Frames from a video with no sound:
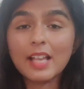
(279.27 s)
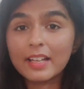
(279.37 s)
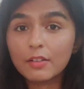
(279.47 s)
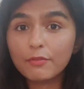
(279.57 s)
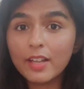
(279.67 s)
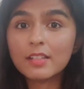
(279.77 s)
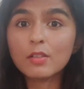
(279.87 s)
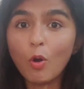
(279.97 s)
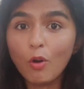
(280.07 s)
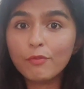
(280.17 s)
side effects
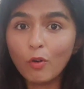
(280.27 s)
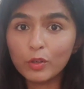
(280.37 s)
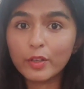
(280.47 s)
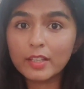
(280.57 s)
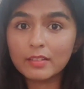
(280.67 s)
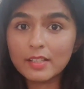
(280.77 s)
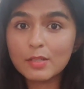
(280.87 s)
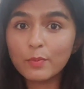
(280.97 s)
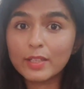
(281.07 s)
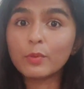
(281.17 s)
of following
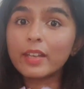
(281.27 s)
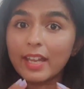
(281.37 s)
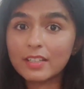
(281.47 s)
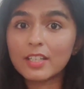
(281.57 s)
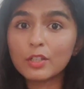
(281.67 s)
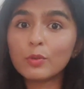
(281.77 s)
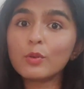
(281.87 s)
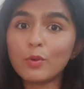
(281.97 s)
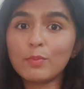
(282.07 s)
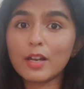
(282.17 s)
this when you get into
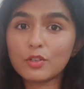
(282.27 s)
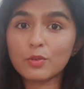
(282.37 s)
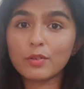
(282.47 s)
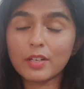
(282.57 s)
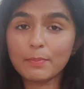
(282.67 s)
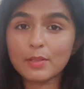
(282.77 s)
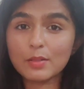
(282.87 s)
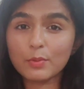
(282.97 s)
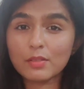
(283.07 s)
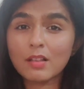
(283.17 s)
low blood sugar
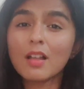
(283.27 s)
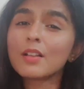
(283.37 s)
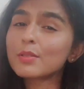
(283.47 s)
episodes.